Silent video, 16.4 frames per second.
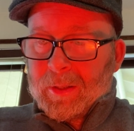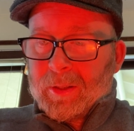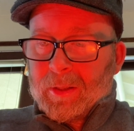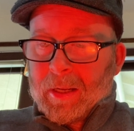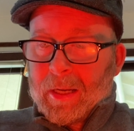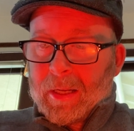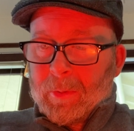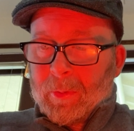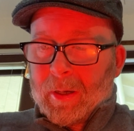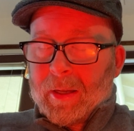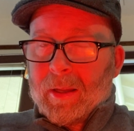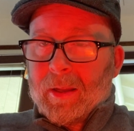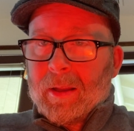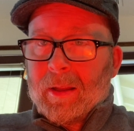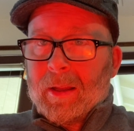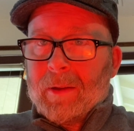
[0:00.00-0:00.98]

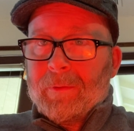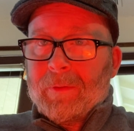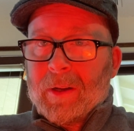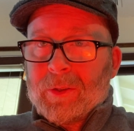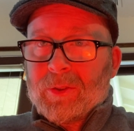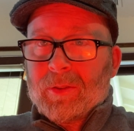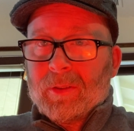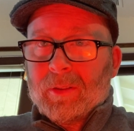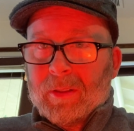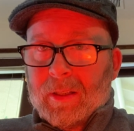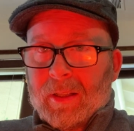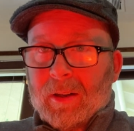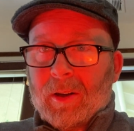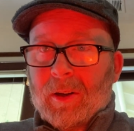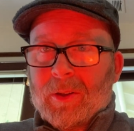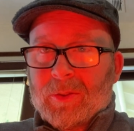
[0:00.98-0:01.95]
Anyway,
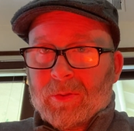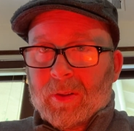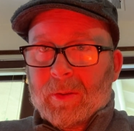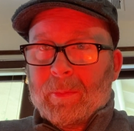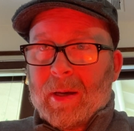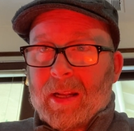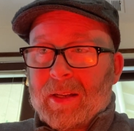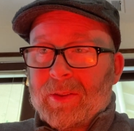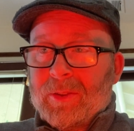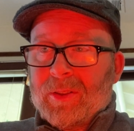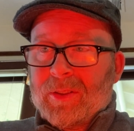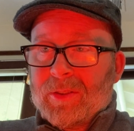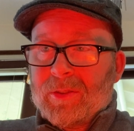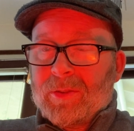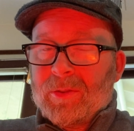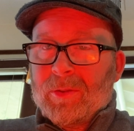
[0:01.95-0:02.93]
eventually Osric
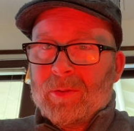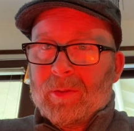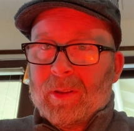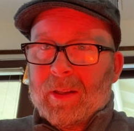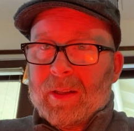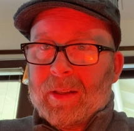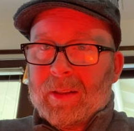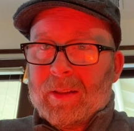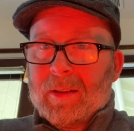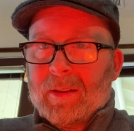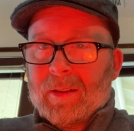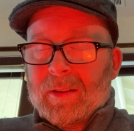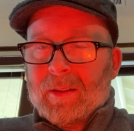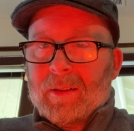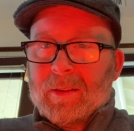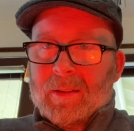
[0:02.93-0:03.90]
manages to
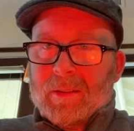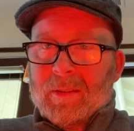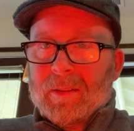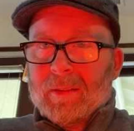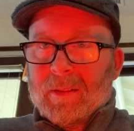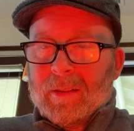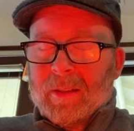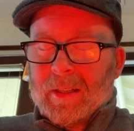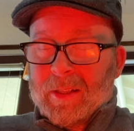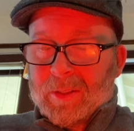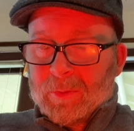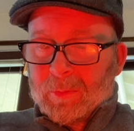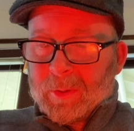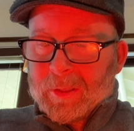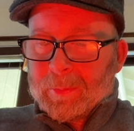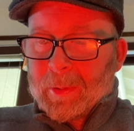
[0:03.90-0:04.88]
get his
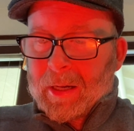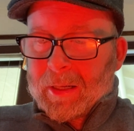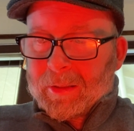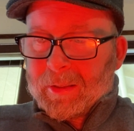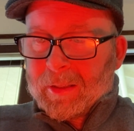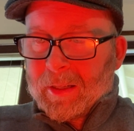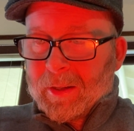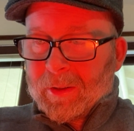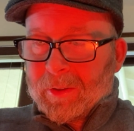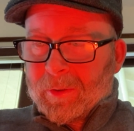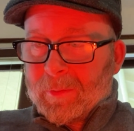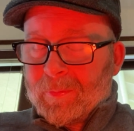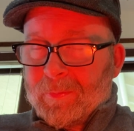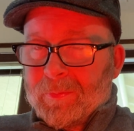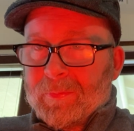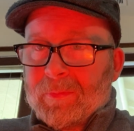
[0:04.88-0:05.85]
wits back
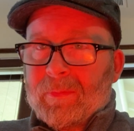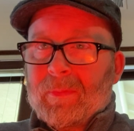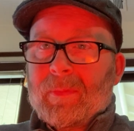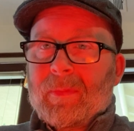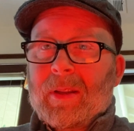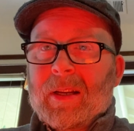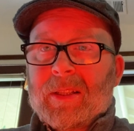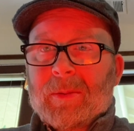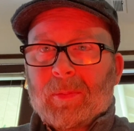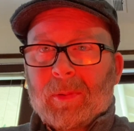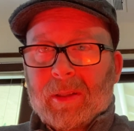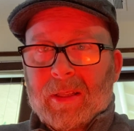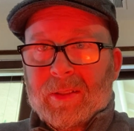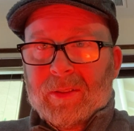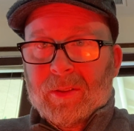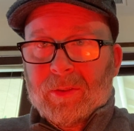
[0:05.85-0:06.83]
together,
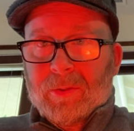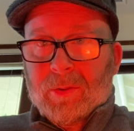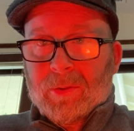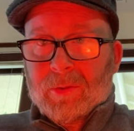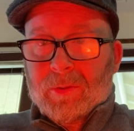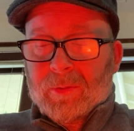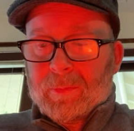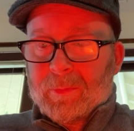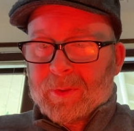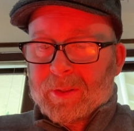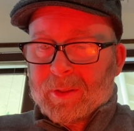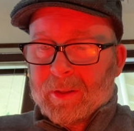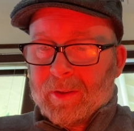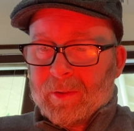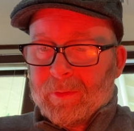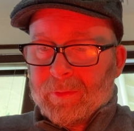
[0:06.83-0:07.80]
explains the terms
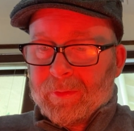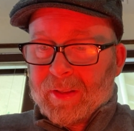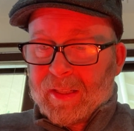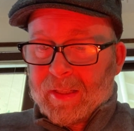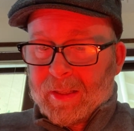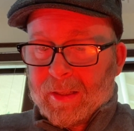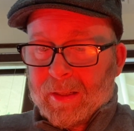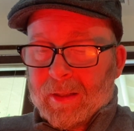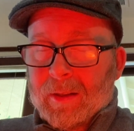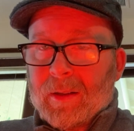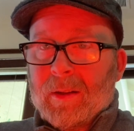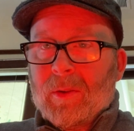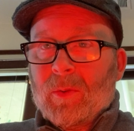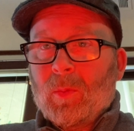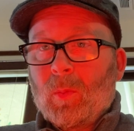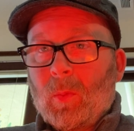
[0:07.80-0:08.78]
of the
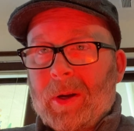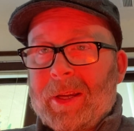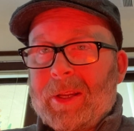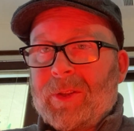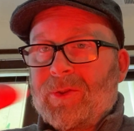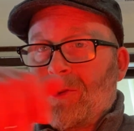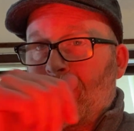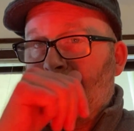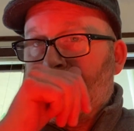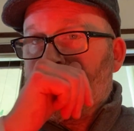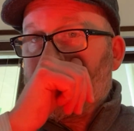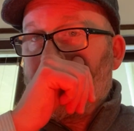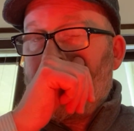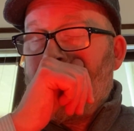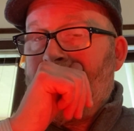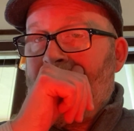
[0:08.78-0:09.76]
wager that's
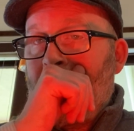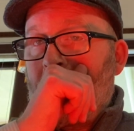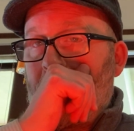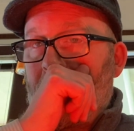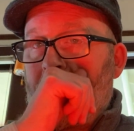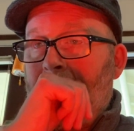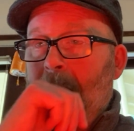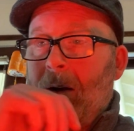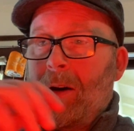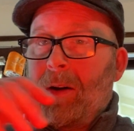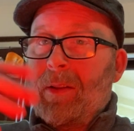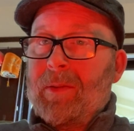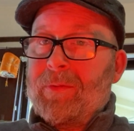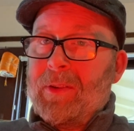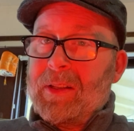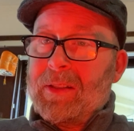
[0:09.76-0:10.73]
going to happen on
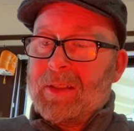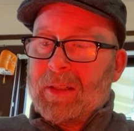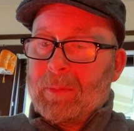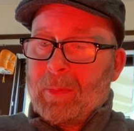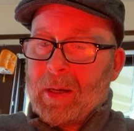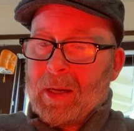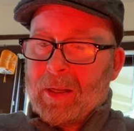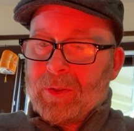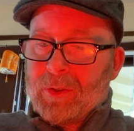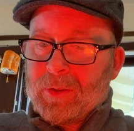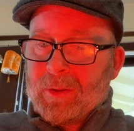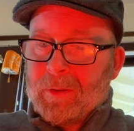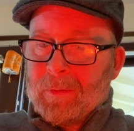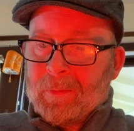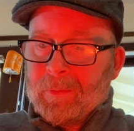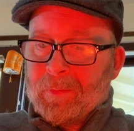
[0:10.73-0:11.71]
the fencing match,
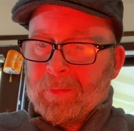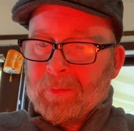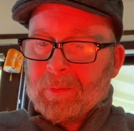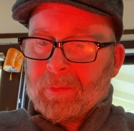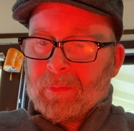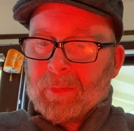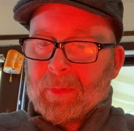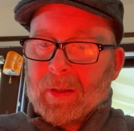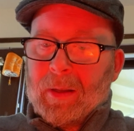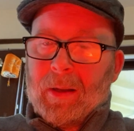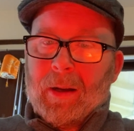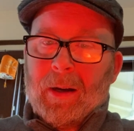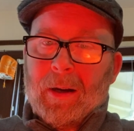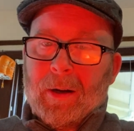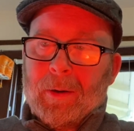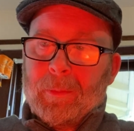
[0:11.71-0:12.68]

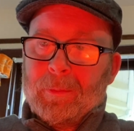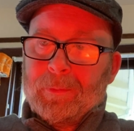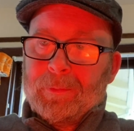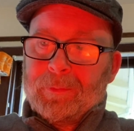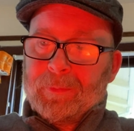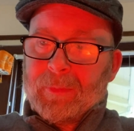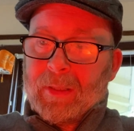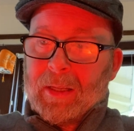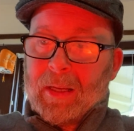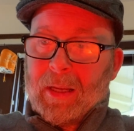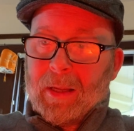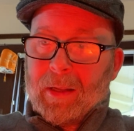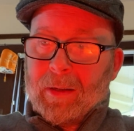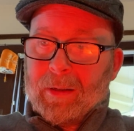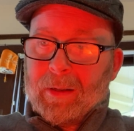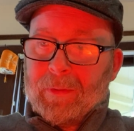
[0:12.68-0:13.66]

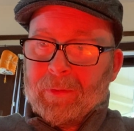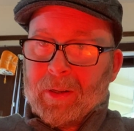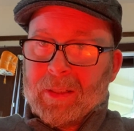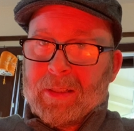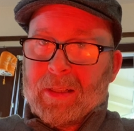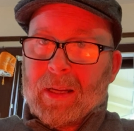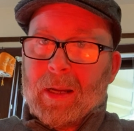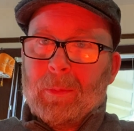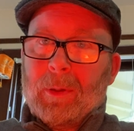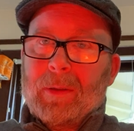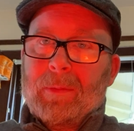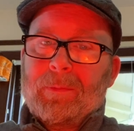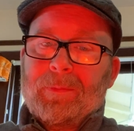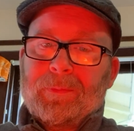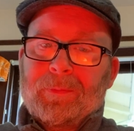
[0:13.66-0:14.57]
and invites Hamlet.